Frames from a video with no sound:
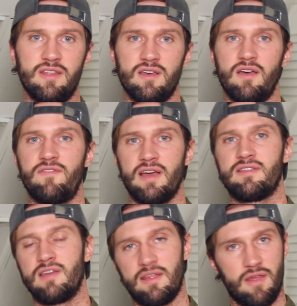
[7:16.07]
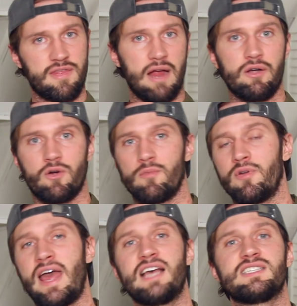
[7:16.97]
the effect that the thyroid
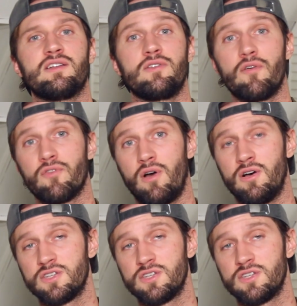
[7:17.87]
hormone has on the overall